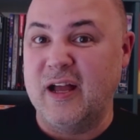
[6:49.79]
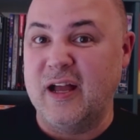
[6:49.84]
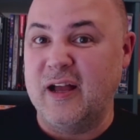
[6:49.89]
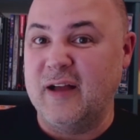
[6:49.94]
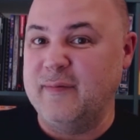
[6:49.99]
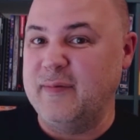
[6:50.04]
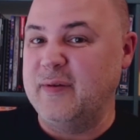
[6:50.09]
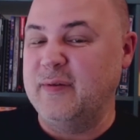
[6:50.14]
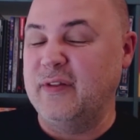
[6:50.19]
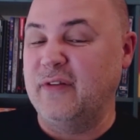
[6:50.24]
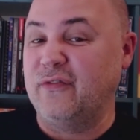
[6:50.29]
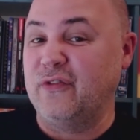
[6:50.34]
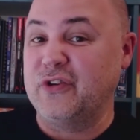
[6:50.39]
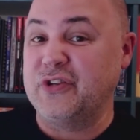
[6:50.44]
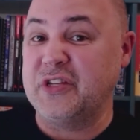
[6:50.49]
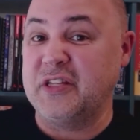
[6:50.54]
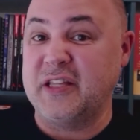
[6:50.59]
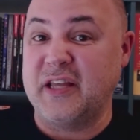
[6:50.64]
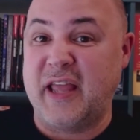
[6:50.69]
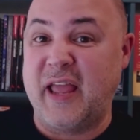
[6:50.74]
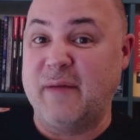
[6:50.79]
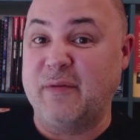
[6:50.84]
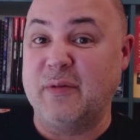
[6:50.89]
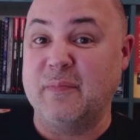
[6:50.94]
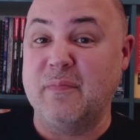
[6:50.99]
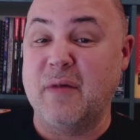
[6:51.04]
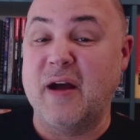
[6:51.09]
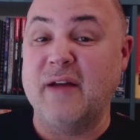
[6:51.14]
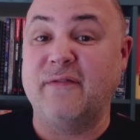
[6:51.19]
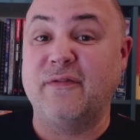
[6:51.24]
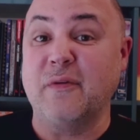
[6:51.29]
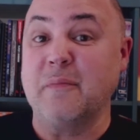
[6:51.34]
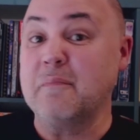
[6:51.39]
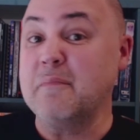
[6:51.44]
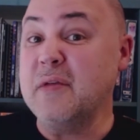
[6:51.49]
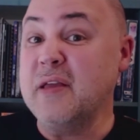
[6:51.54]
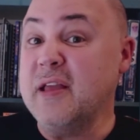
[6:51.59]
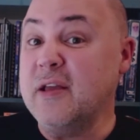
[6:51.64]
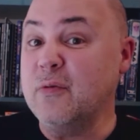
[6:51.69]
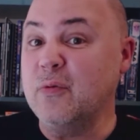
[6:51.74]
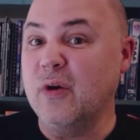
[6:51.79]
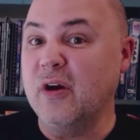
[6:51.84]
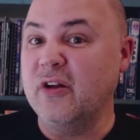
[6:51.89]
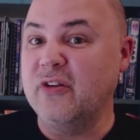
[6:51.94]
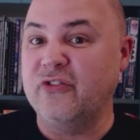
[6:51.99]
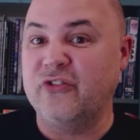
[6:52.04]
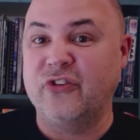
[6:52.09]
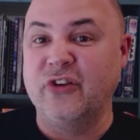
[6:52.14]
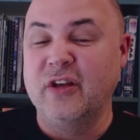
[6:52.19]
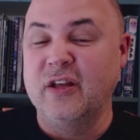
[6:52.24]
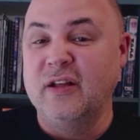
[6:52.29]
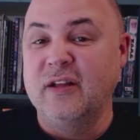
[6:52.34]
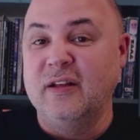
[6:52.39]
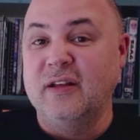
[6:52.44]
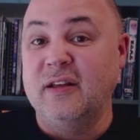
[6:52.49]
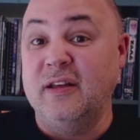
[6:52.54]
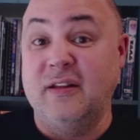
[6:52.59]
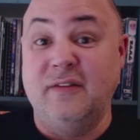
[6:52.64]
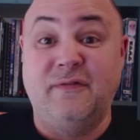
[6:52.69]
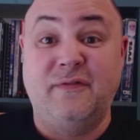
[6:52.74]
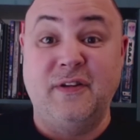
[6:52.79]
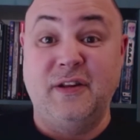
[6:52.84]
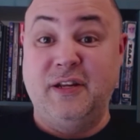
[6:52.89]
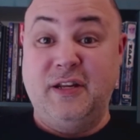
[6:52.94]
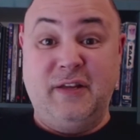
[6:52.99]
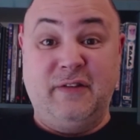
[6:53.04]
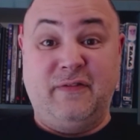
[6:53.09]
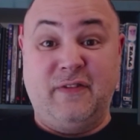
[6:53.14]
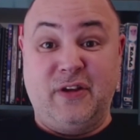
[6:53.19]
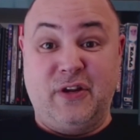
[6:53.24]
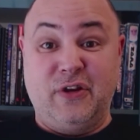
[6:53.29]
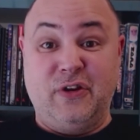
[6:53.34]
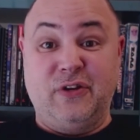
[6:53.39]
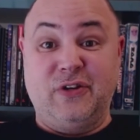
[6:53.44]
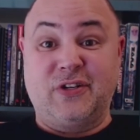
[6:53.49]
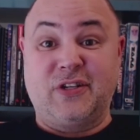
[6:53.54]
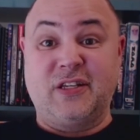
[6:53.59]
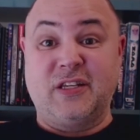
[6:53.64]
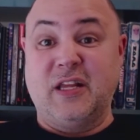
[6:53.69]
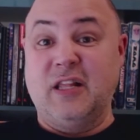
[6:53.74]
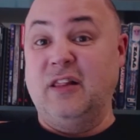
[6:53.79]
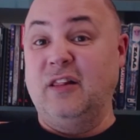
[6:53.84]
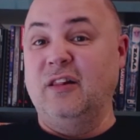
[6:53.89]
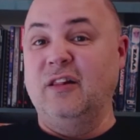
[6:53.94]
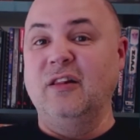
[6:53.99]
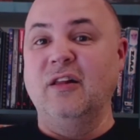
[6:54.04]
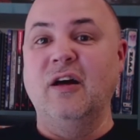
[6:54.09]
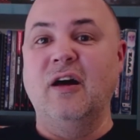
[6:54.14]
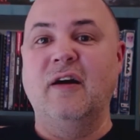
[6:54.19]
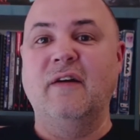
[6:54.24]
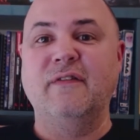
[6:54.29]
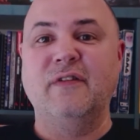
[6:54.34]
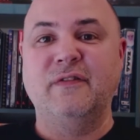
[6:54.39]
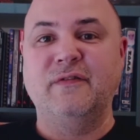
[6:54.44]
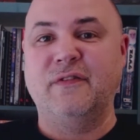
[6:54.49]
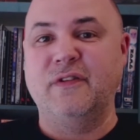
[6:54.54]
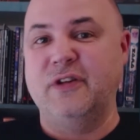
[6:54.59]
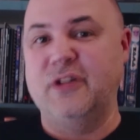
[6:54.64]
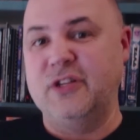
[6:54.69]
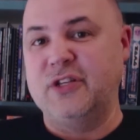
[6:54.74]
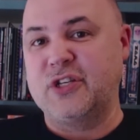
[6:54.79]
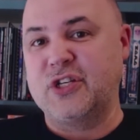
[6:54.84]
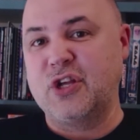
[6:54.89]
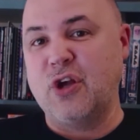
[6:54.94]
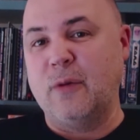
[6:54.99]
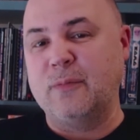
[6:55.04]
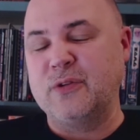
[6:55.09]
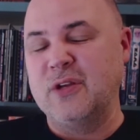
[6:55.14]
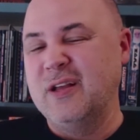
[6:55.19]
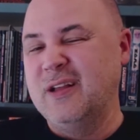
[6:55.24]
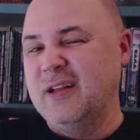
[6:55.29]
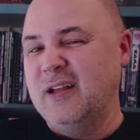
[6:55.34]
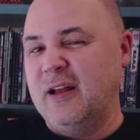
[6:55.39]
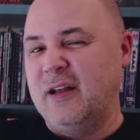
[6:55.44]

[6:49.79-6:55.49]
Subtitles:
I mean, the first thing that came to mind for me was Infinity figures, because I love Infinity sculpt.